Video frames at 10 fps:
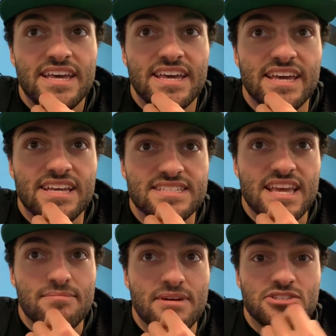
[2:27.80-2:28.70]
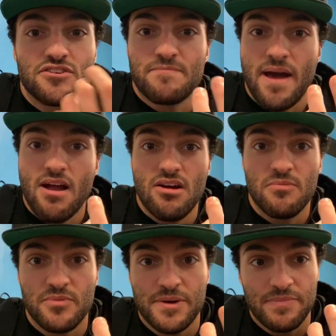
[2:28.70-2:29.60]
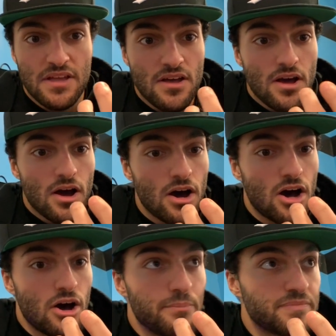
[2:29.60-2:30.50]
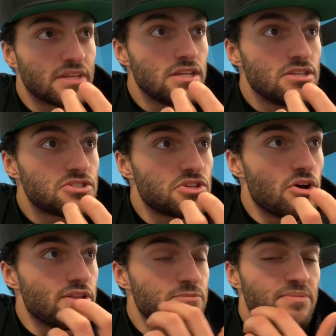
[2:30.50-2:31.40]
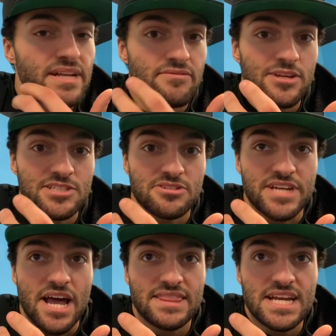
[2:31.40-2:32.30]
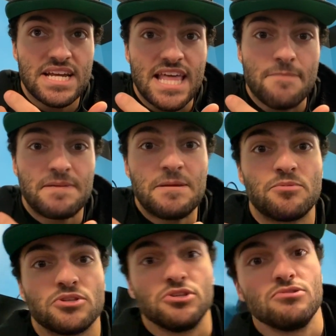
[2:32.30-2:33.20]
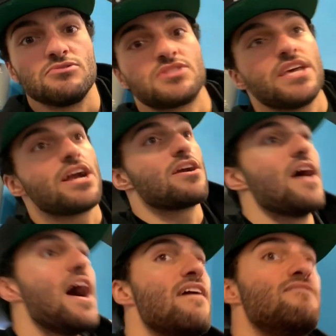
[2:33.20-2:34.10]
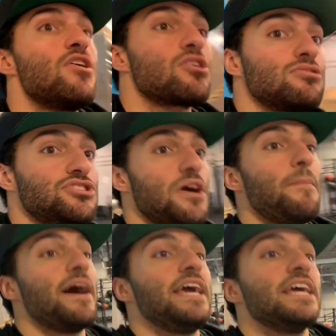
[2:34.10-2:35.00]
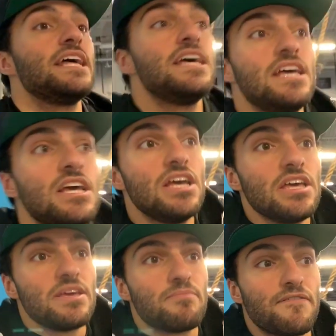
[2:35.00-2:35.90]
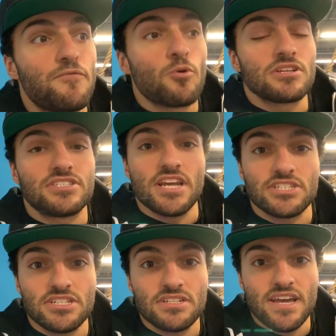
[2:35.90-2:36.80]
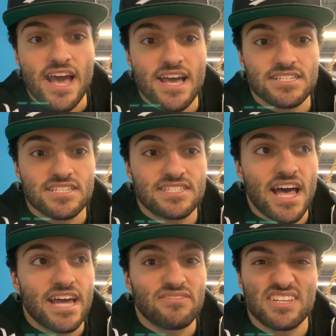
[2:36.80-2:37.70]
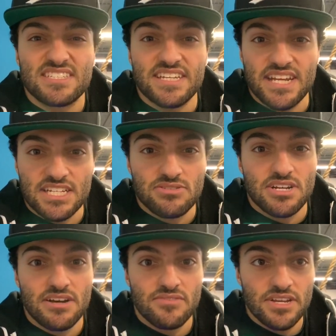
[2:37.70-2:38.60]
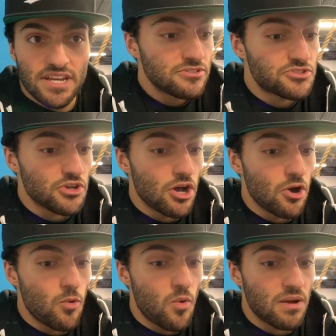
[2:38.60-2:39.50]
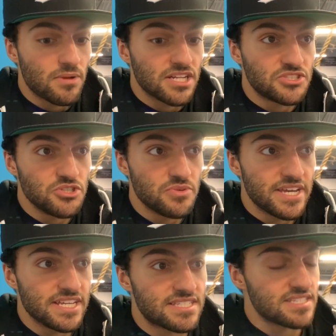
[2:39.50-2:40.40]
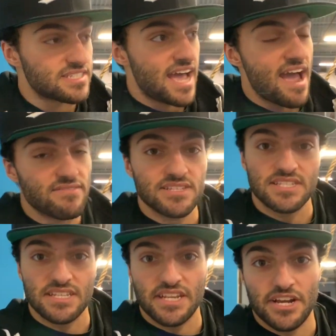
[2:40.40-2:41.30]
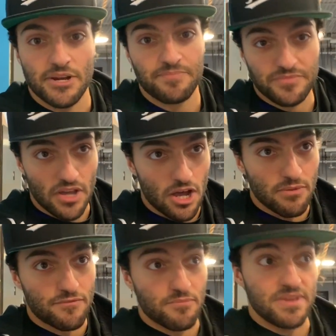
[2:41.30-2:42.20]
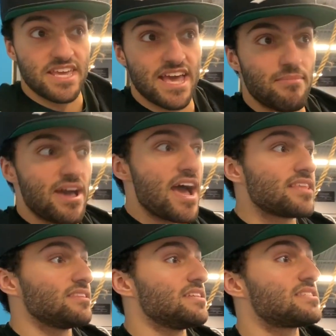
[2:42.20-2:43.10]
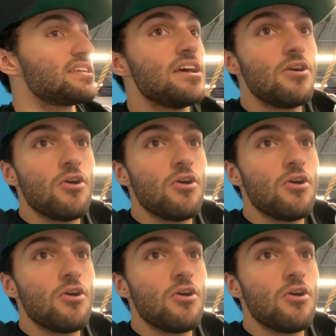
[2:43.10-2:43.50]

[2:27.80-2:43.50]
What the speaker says: is a measure of power output. So there's plenty of research out there that people use their vertical jump height before a session as a sign of like CNS recovery. So what I'm gonna do is, since I have this in here, for me and my athletes,